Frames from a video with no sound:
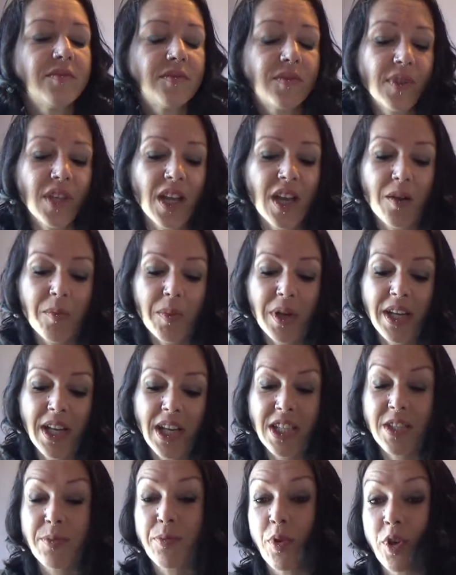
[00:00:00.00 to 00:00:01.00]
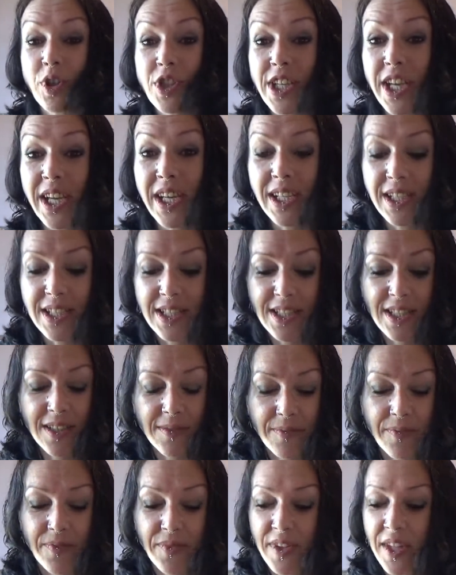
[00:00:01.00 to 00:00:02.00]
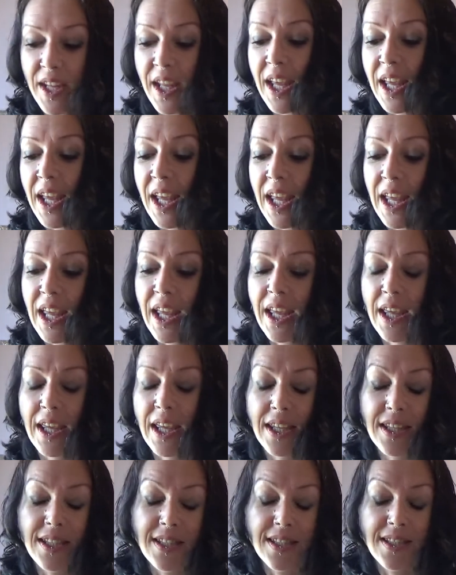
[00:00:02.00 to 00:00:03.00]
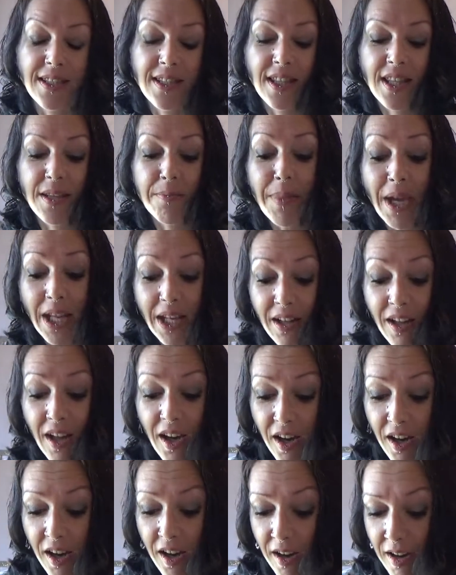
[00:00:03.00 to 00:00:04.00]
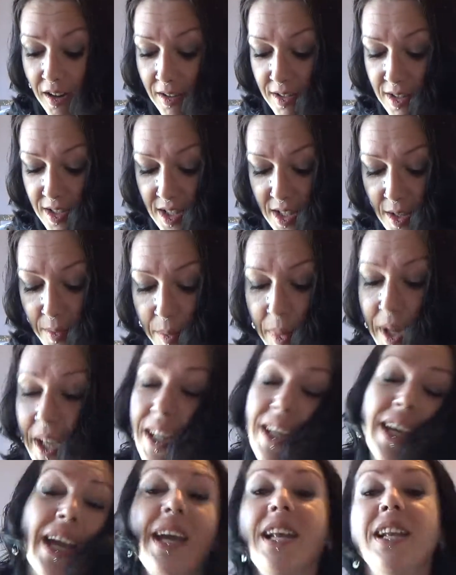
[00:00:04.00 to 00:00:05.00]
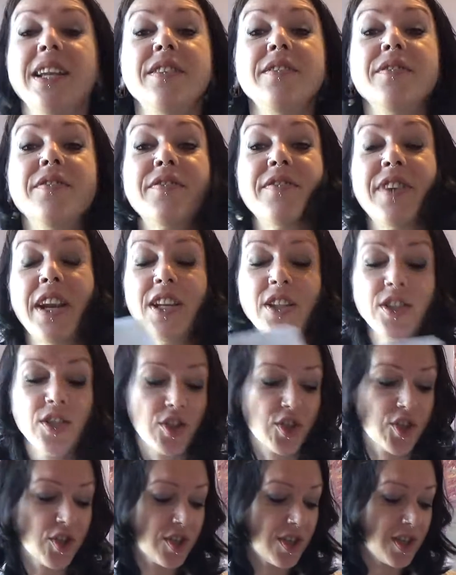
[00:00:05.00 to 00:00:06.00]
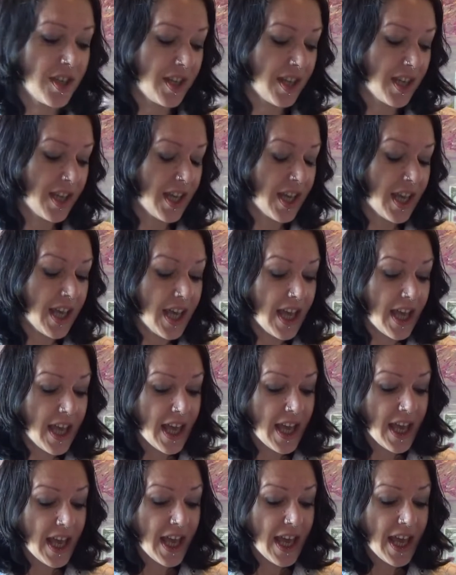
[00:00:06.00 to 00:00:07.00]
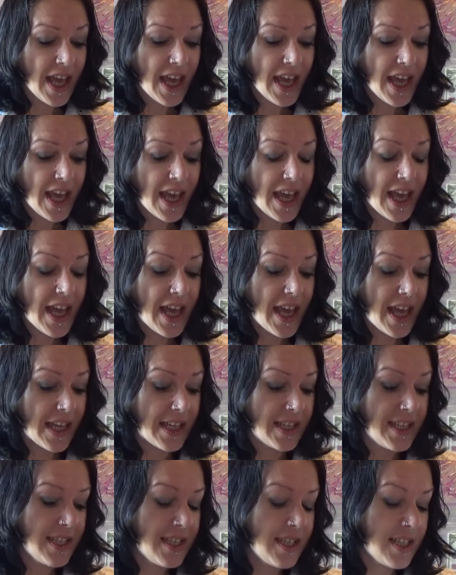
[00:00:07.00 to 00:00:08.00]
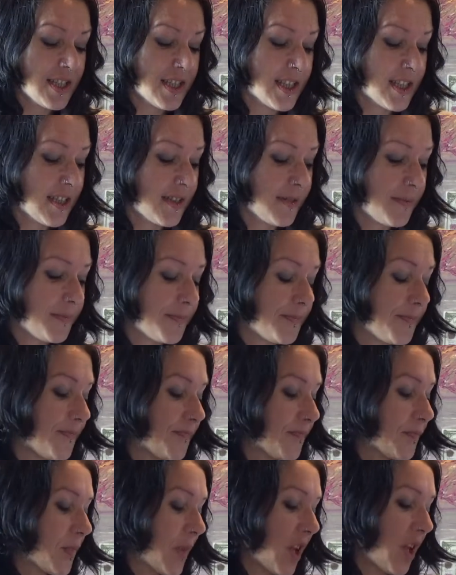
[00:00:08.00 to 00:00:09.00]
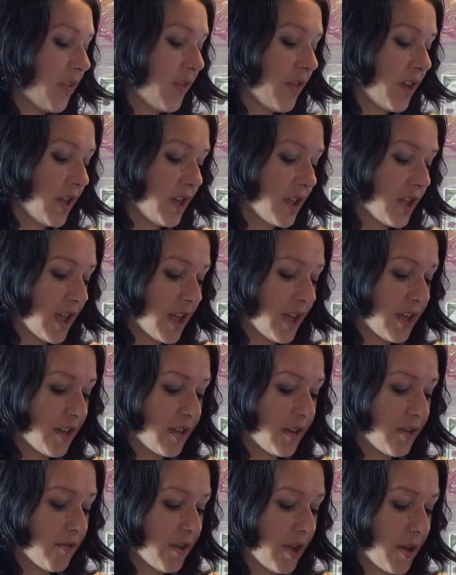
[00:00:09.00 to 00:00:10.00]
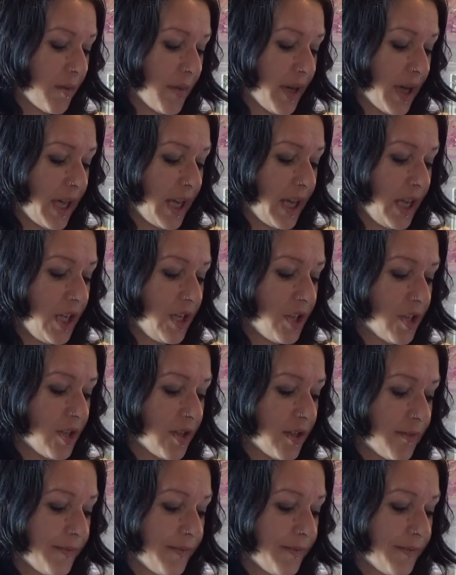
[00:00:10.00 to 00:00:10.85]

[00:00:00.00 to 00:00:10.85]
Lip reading: now my next project is the Metal Heart by Ffrench, and if I get the right page,